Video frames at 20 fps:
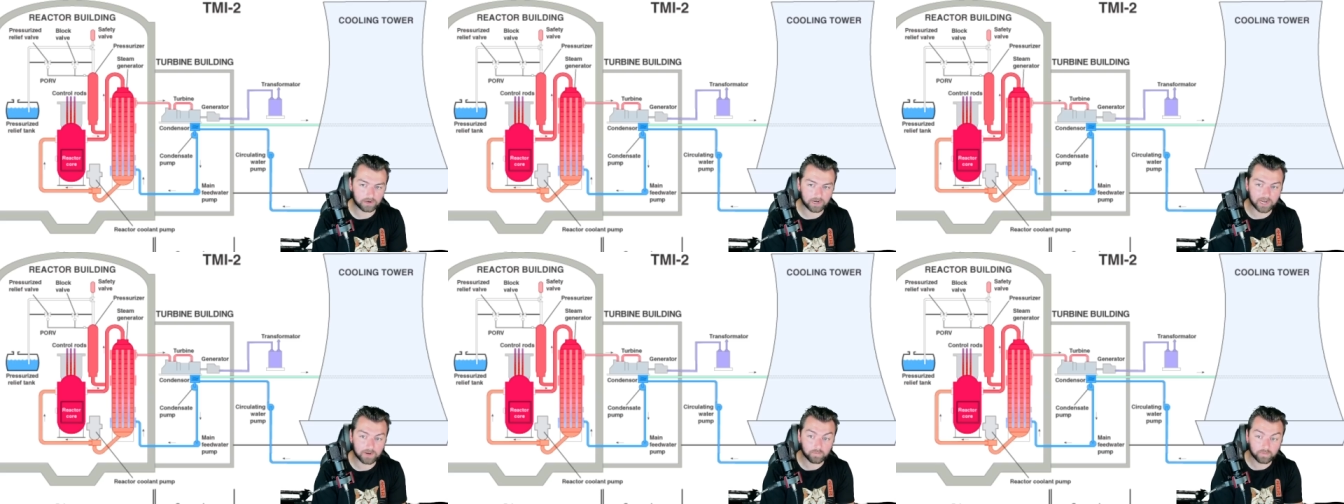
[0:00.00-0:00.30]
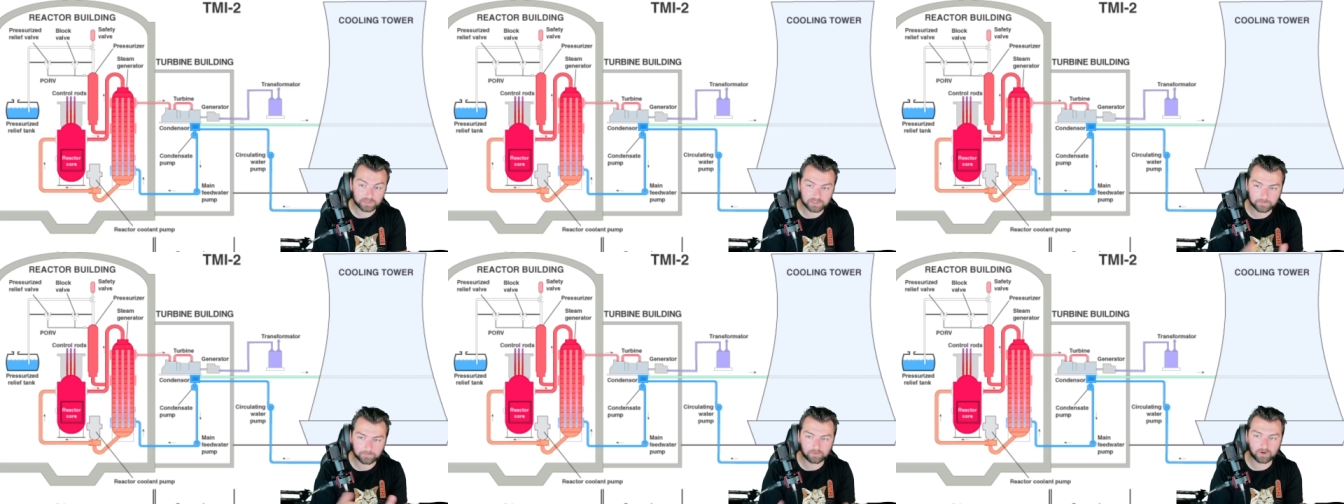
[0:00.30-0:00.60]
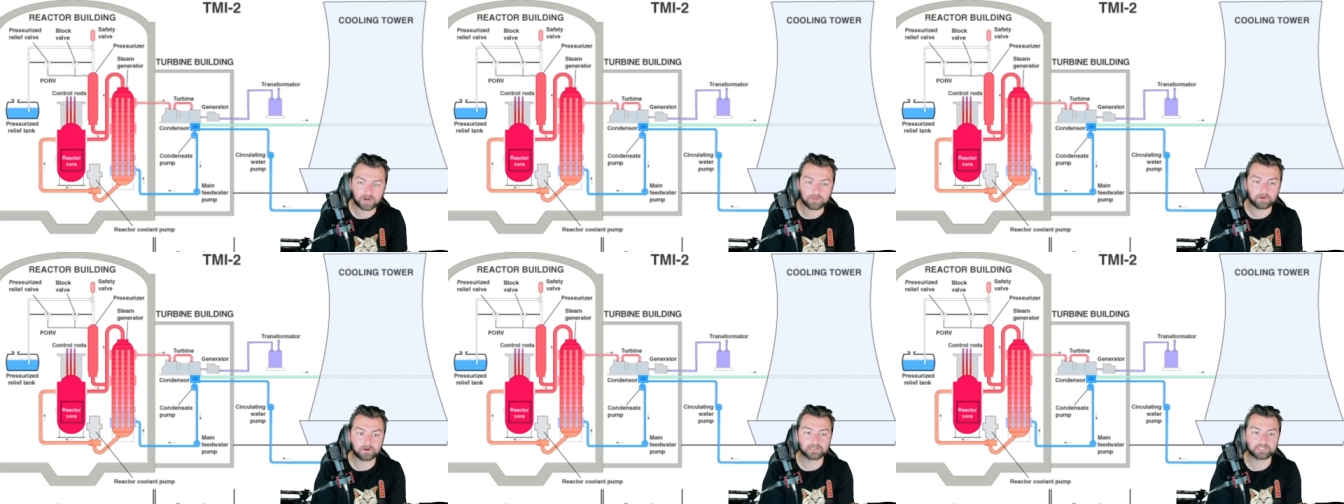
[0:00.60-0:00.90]
and with the
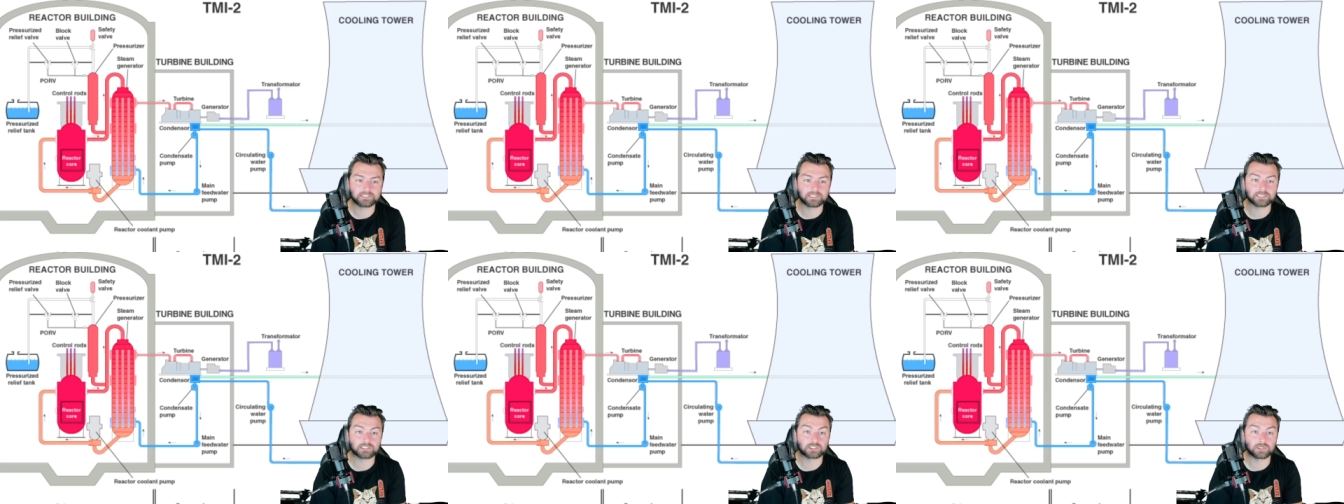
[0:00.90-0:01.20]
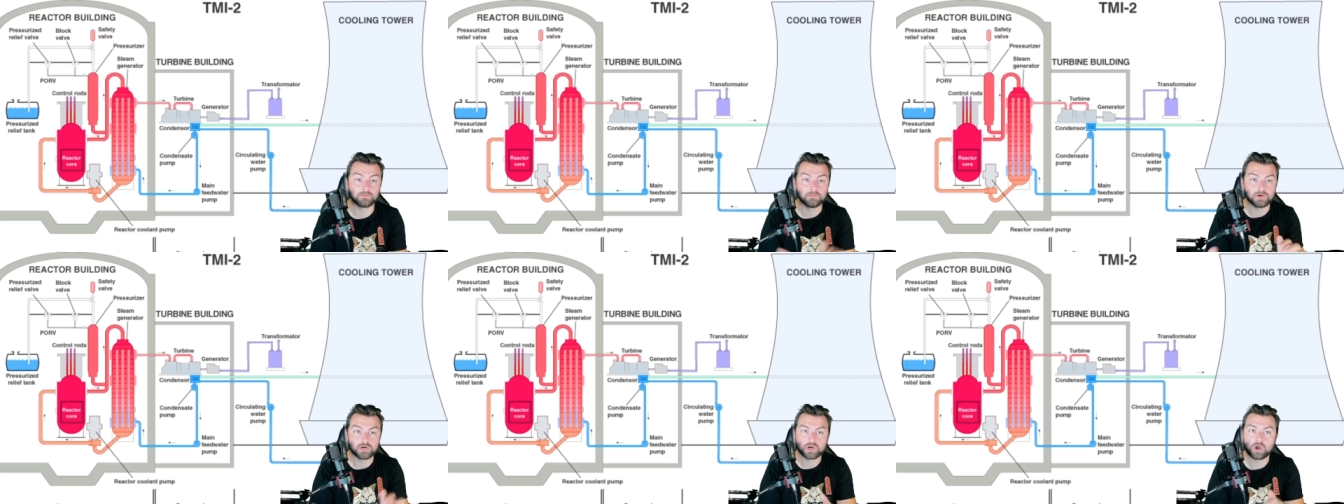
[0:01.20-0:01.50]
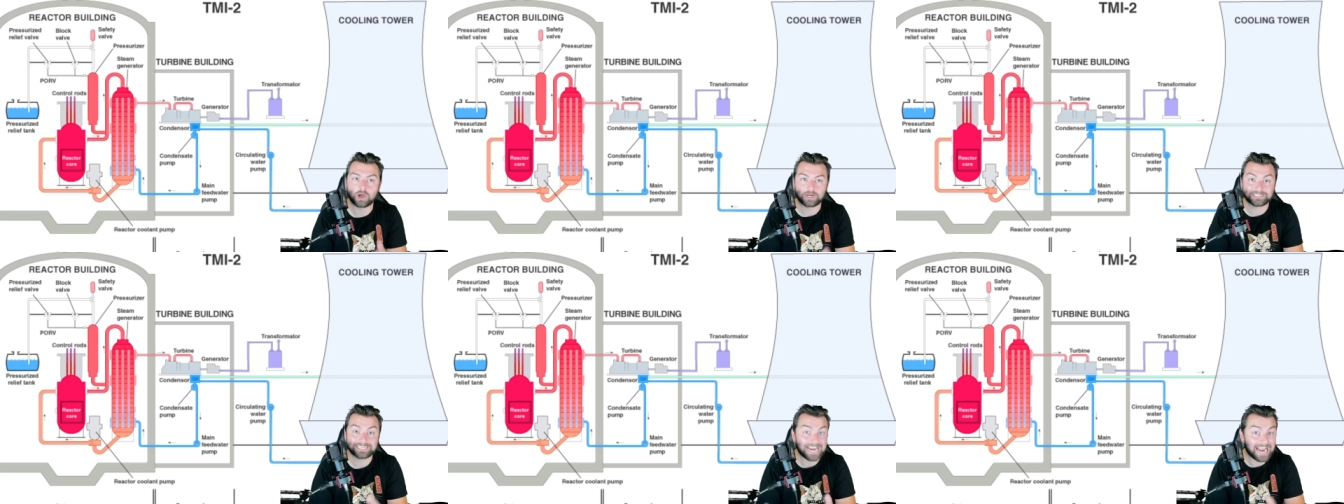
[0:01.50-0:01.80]
primary system
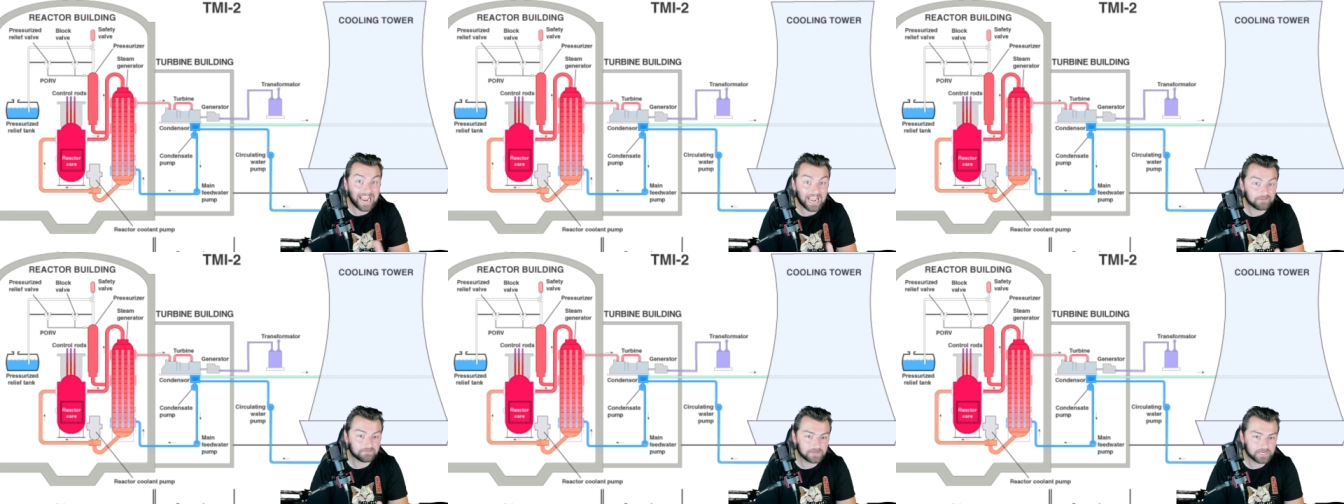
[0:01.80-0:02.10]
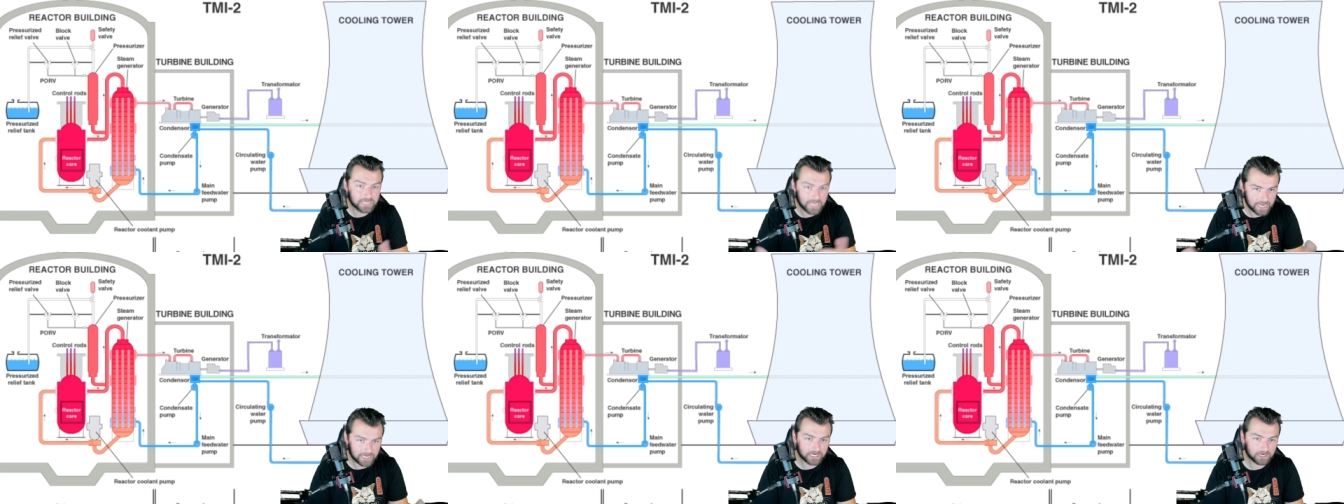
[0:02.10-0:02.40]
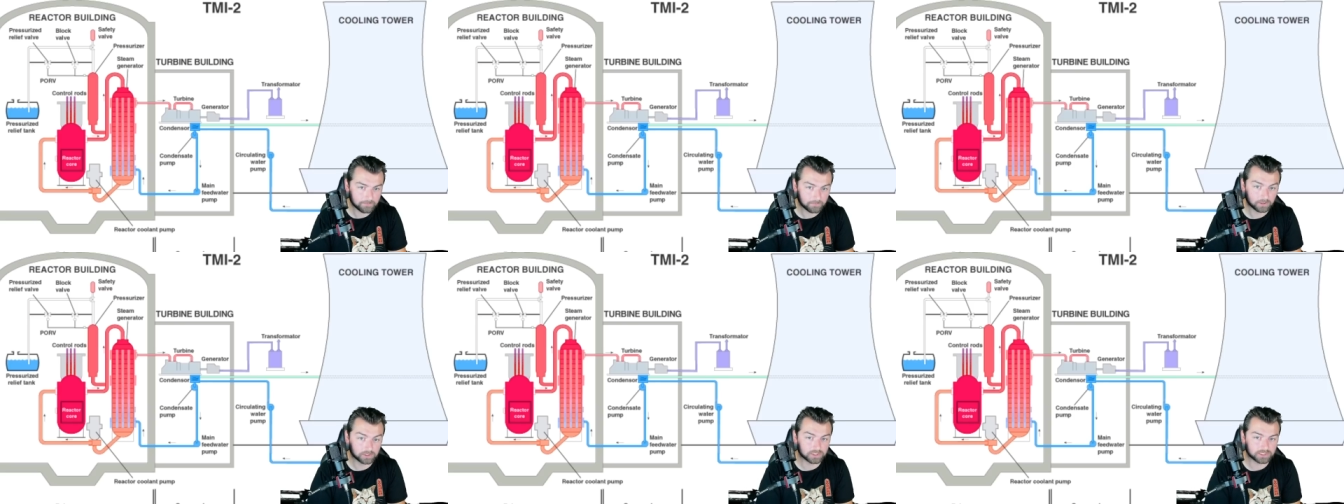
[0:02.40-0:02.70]
not having any
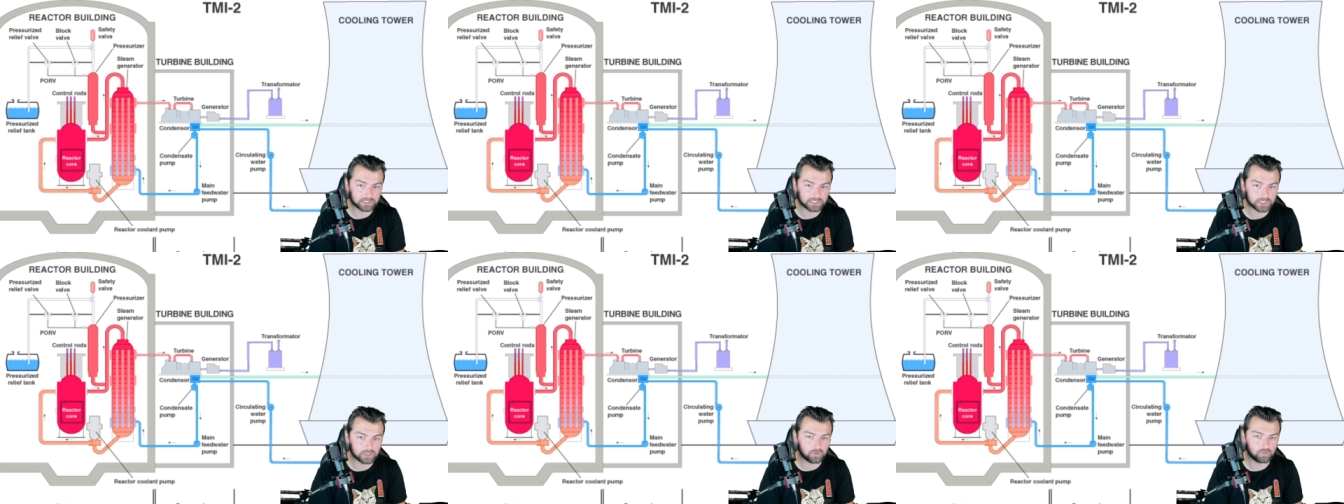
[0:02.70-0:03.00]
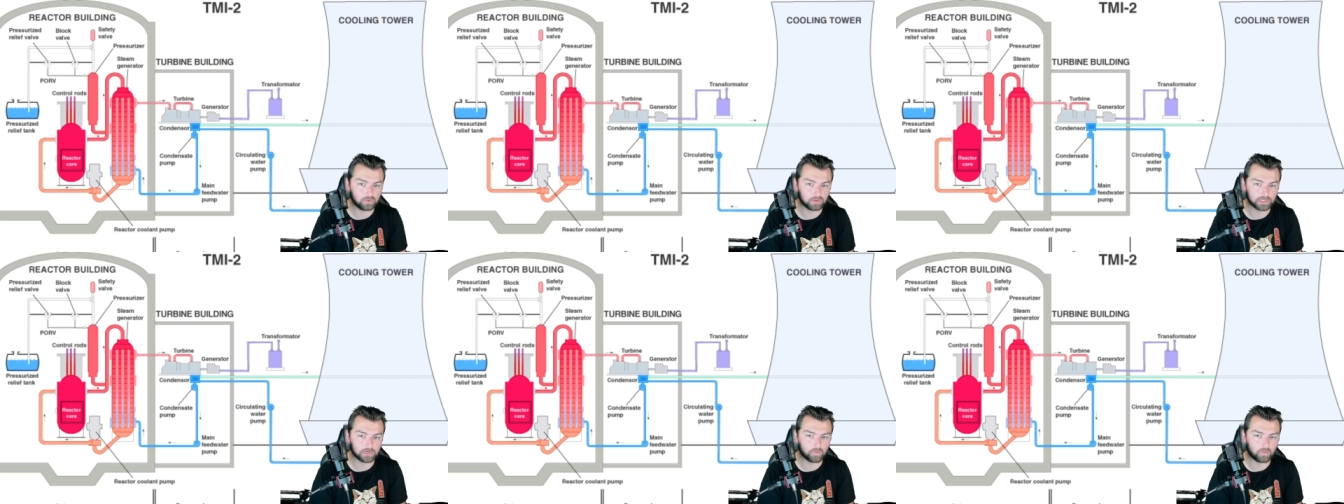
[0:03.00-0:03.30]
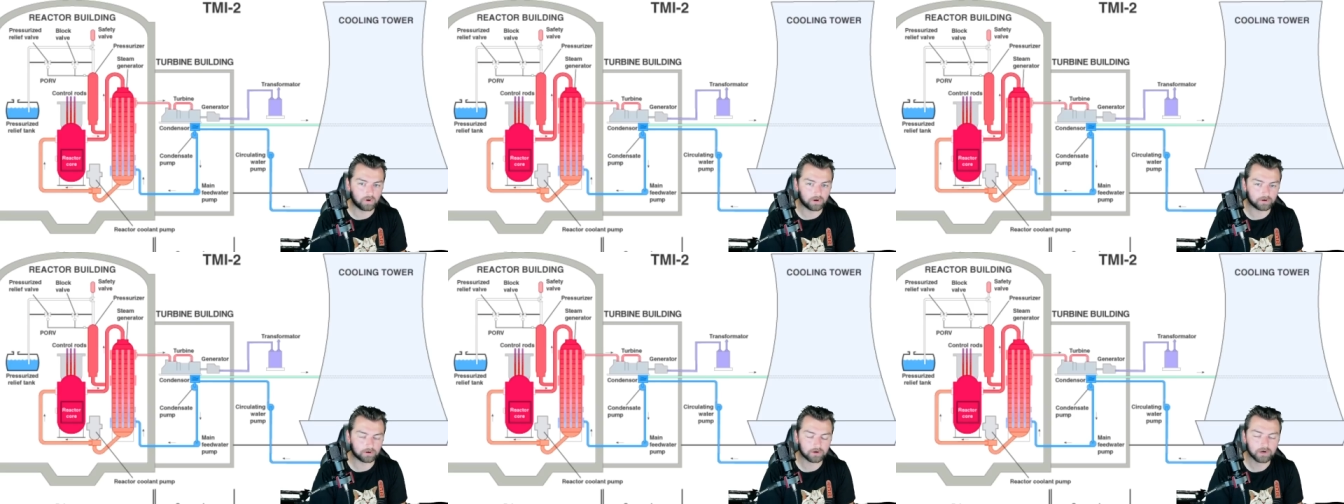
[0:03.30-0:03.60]
emergency cooling
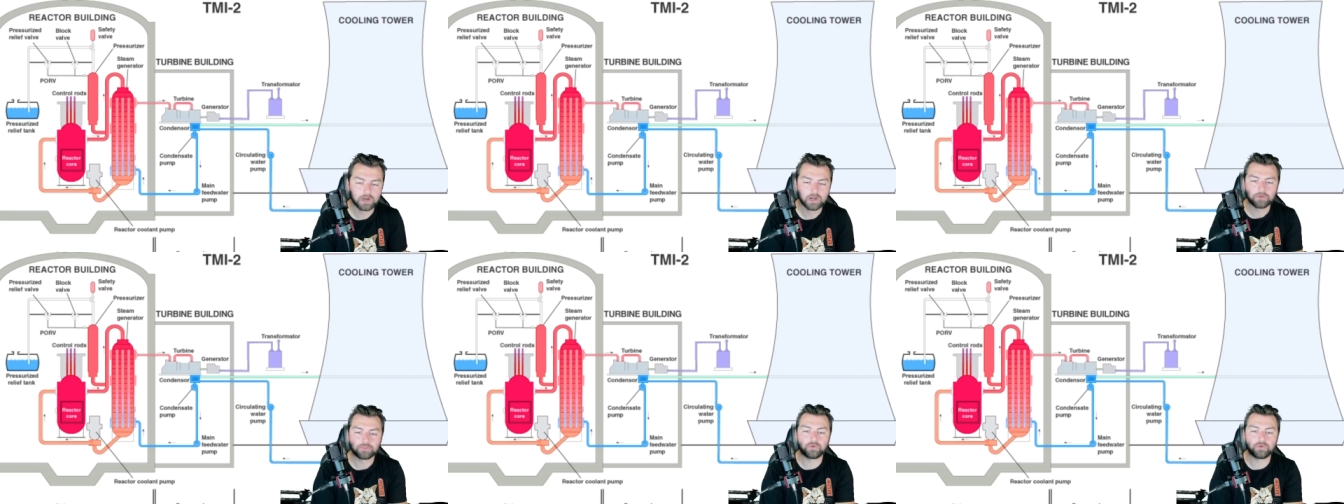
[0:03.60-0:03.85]
water,